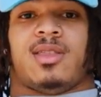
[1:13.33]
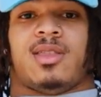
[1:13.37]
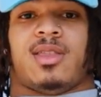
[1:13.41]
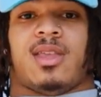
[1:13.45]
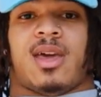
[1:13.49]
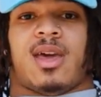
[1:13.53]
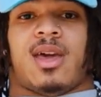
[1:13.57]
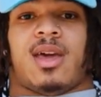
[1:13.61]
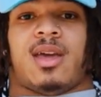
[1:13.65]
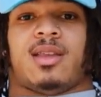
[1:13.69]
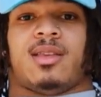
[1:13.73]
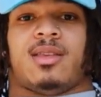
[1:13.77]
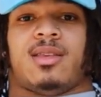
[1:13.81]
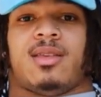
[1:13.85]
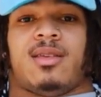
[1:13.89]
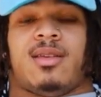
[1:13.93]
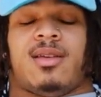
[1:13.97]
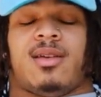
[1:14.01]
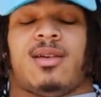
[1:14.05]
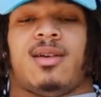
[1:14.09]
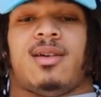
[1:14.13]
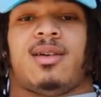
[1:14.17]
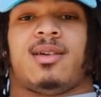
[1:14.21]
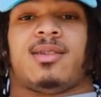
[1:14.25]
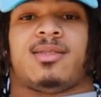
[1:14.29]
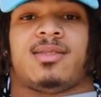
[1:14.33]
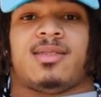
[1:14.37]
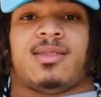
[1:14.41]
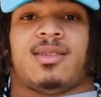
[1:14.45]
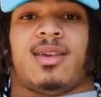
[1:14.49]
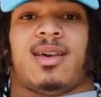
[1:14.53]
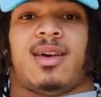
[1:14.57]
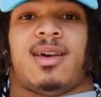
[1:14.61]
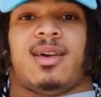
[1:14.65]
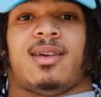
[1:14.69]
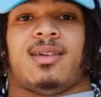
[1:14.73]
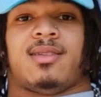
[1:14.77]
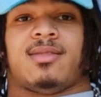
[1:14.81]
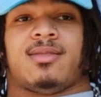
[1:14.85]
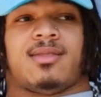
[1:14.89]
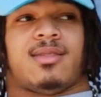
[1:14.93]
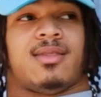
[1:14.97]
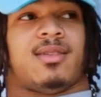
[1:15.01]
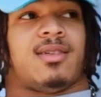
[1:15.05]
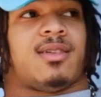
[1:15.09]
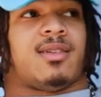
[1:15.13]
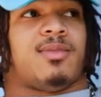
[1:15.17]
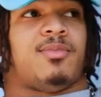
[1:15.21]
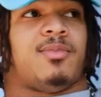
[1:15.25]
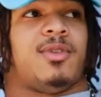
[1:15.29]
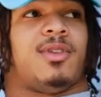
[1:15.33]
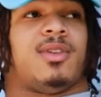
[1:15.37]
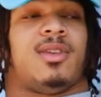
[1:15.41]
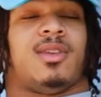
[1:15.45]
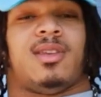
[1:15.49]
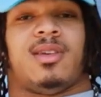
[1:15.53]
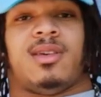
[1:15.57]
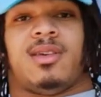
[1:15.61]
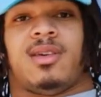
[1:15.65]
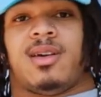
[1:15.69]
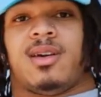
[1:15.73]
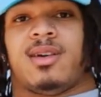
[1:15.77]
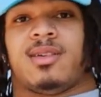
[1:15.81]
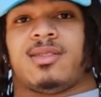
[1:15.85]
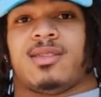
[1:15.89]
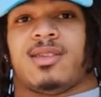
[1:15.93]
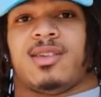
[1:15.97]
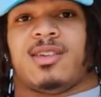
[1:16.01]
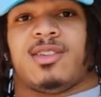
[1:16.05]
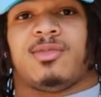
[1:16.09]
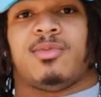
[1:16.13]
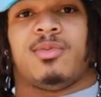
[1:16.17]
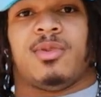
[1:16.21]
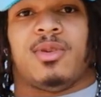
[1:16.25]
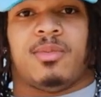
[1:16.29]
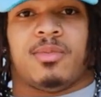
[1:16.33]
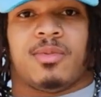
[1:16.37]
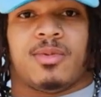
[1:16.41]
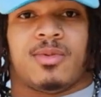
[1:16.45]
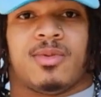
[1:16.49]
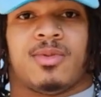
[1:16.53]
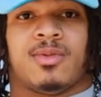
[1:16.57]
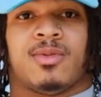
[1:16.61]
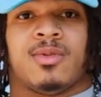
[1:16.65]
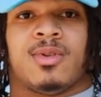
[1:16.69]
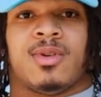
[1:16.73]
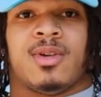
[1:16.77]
that us as a community, us as people,